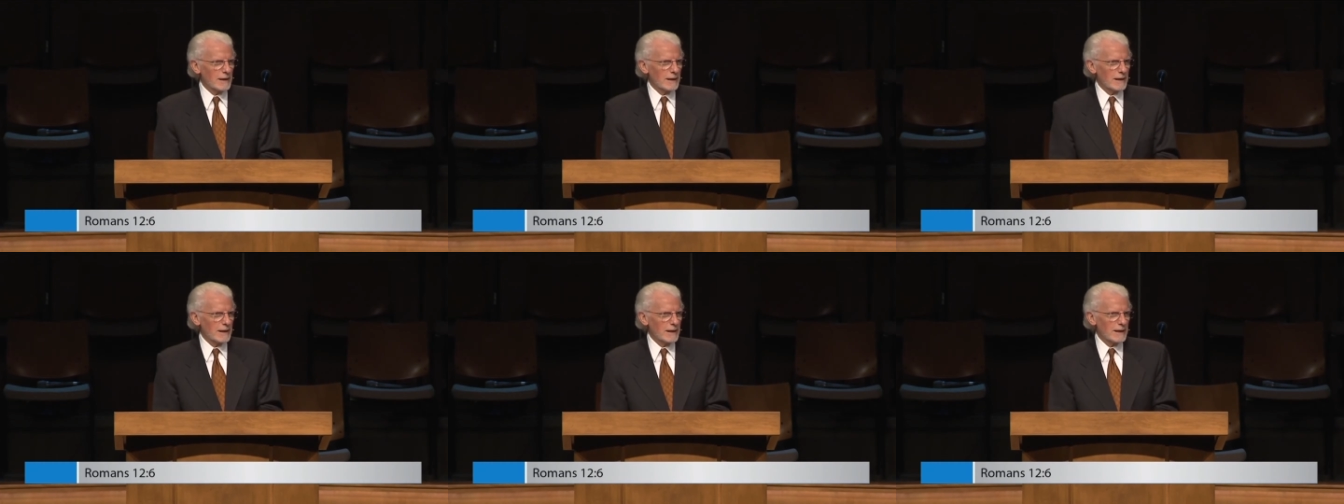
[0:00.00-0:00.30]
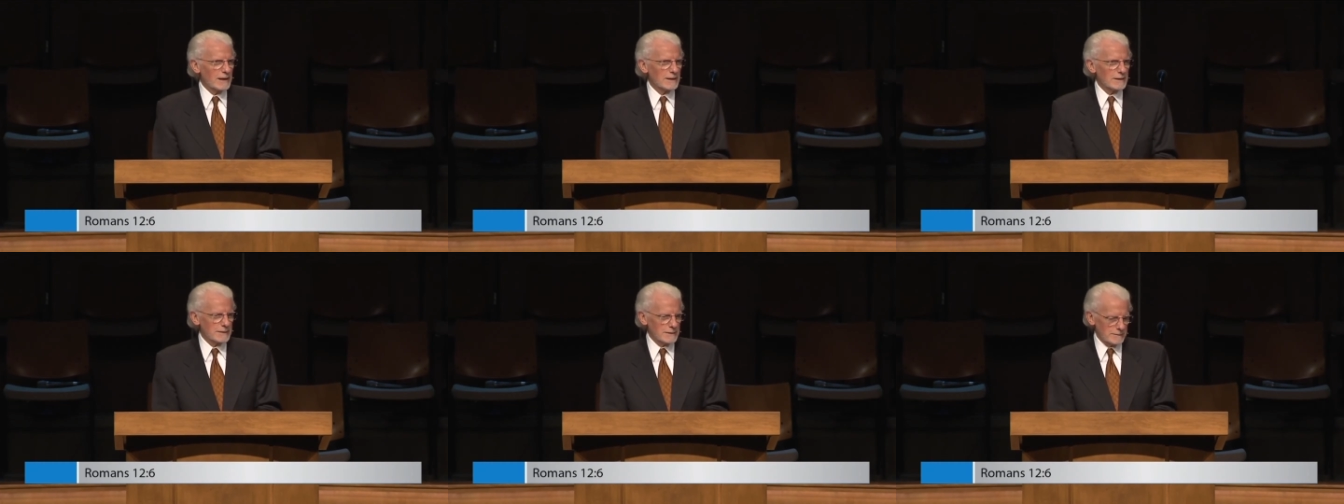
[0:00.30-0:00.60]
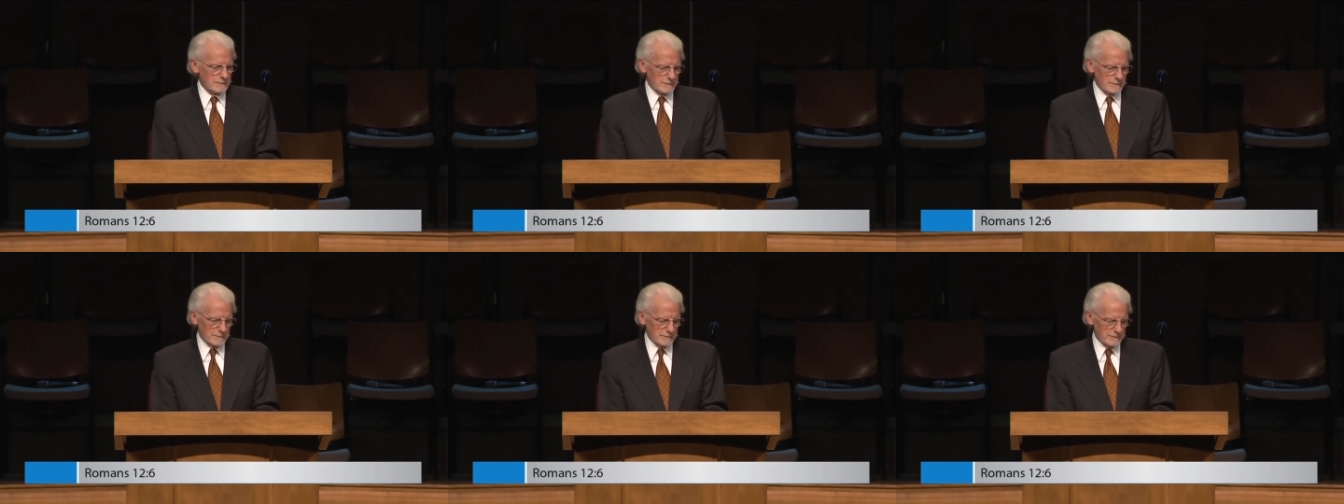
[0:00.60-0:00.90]

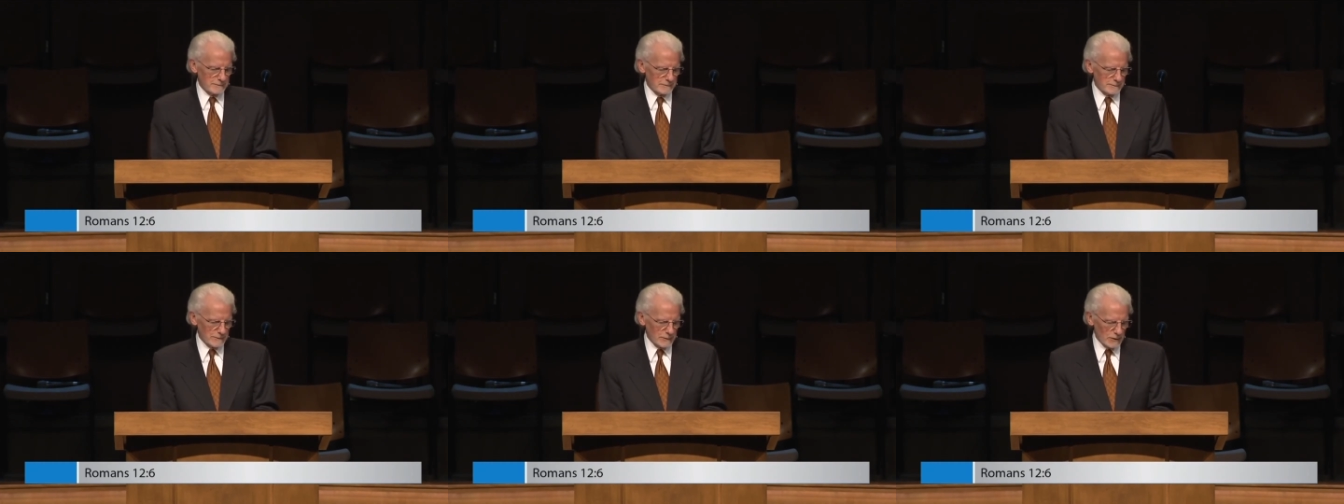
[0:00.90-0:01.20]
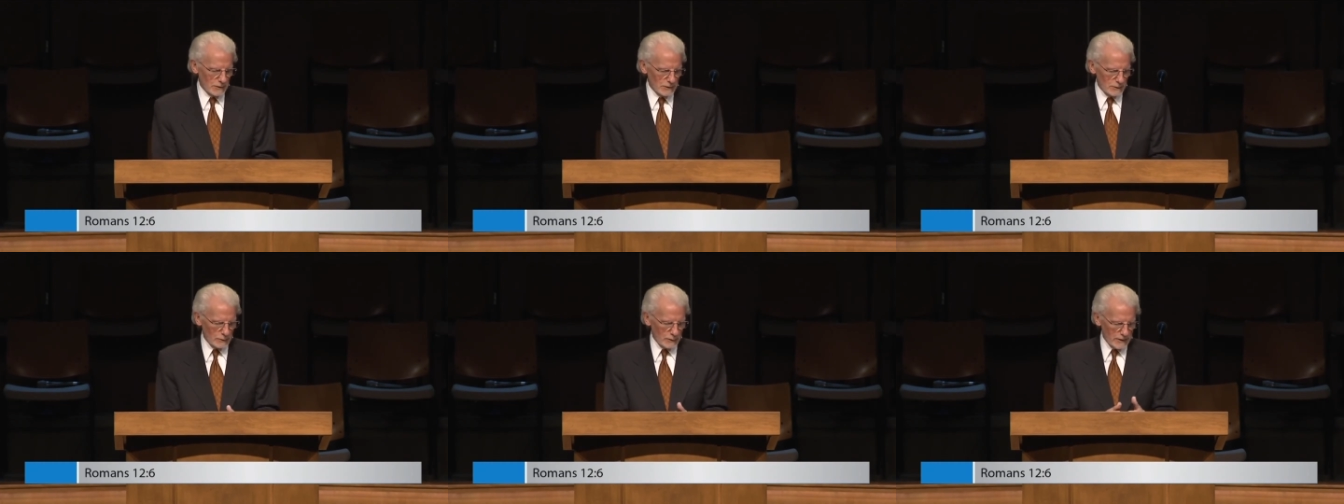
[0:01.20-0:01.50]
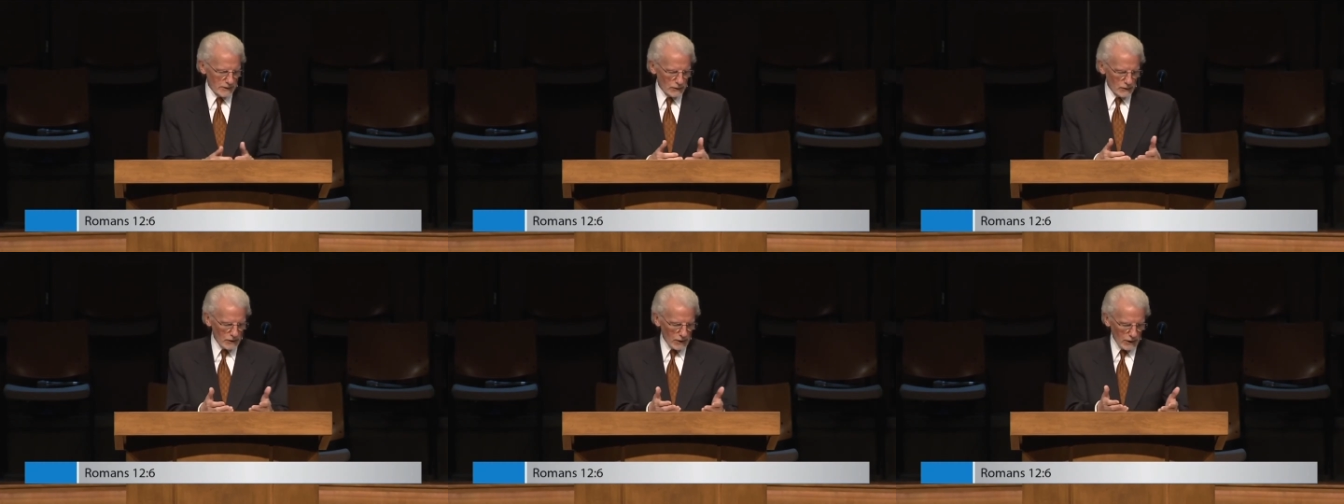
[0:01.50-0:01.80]
Um, so
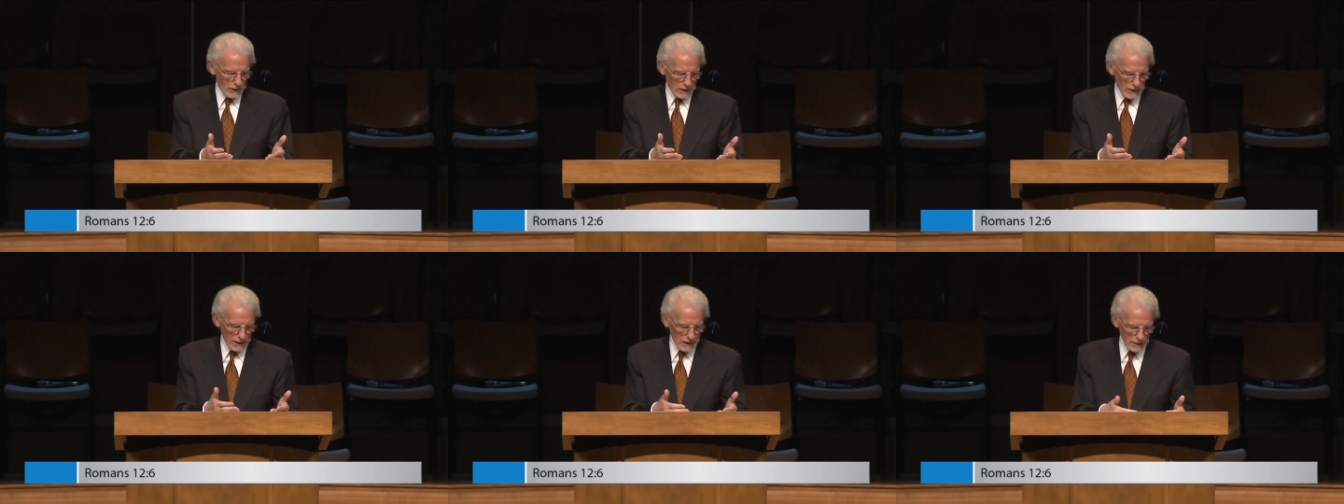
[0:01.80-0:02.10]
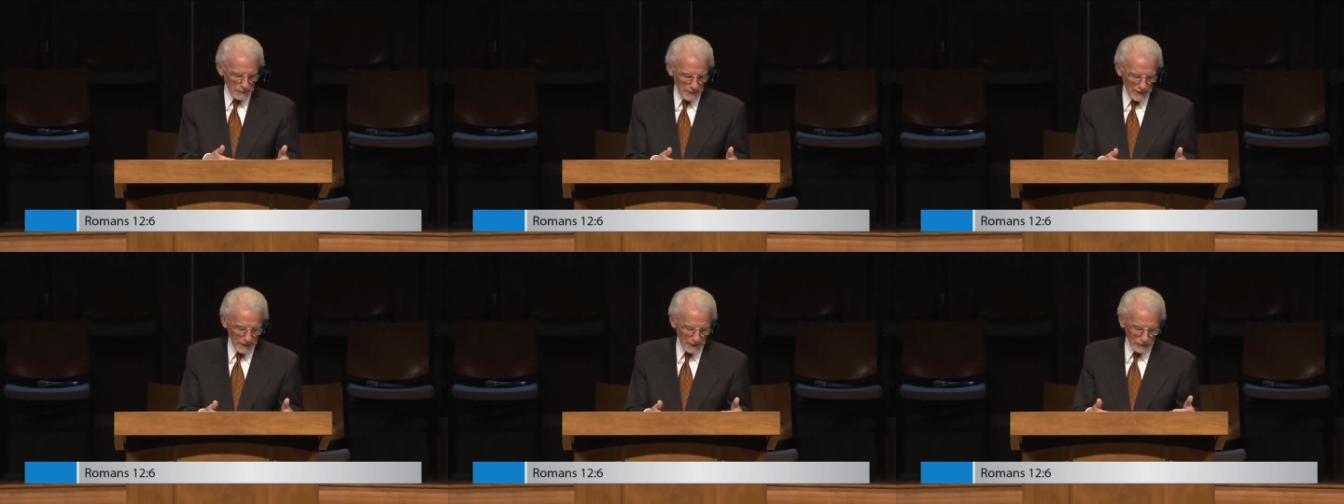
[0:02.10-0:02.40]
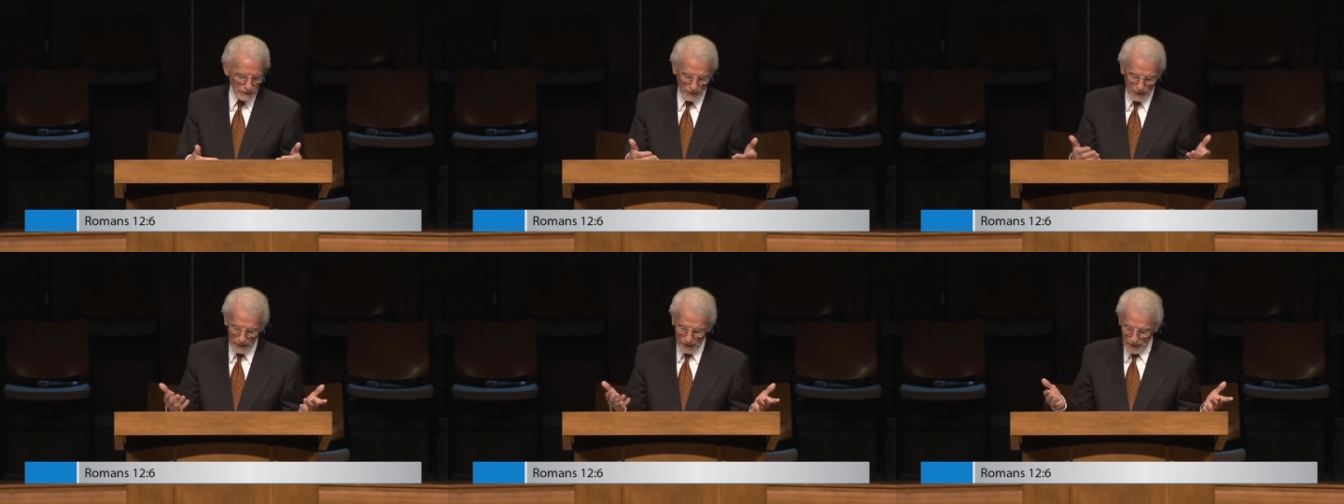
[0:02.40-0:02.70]
he's talking
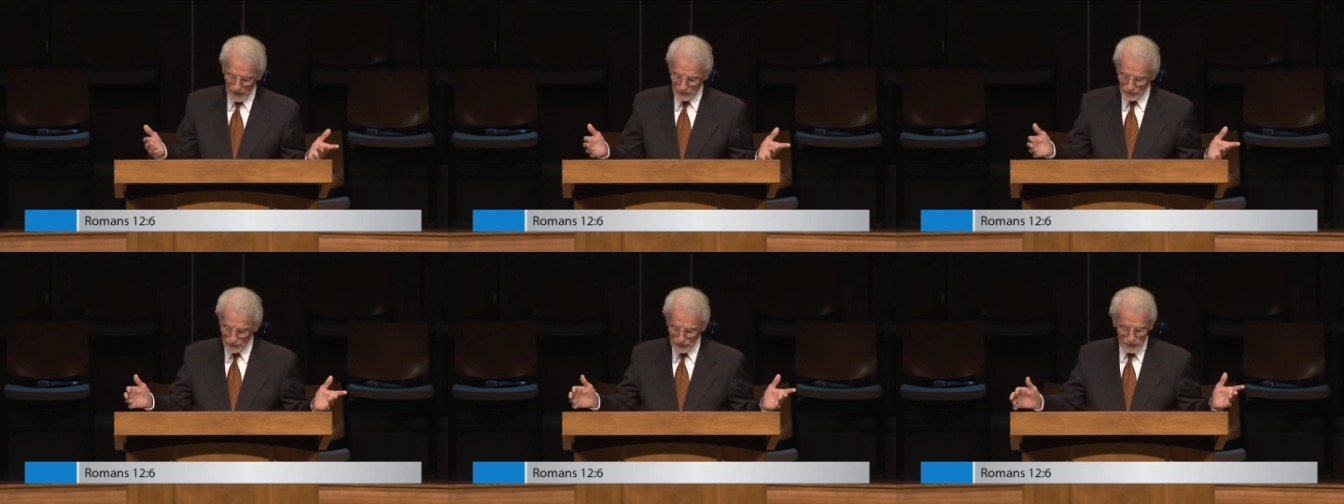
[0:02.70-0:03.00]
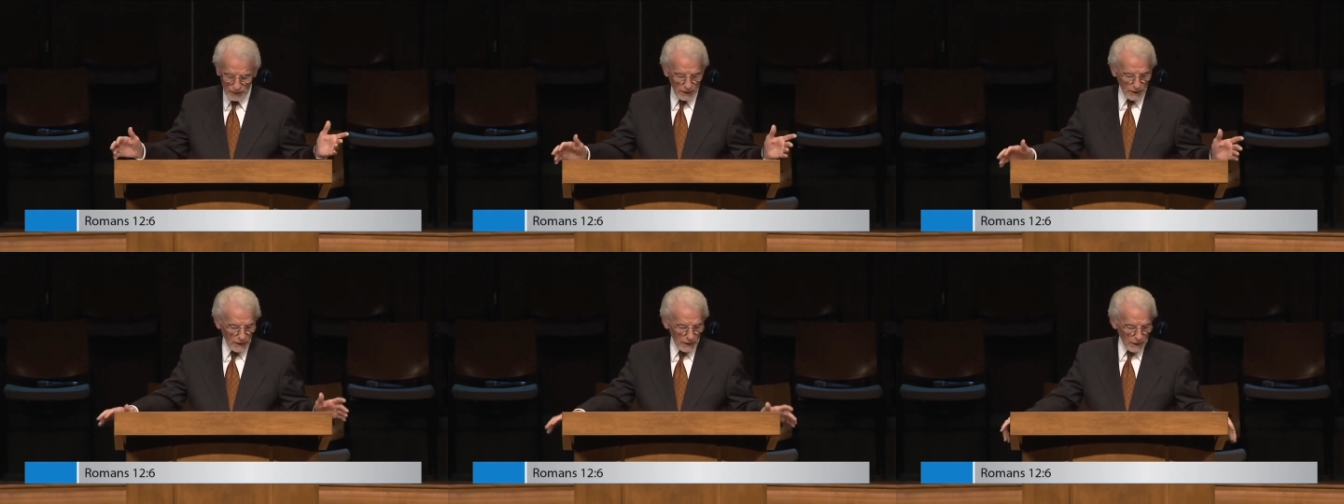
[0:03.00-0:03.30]
about the gifts.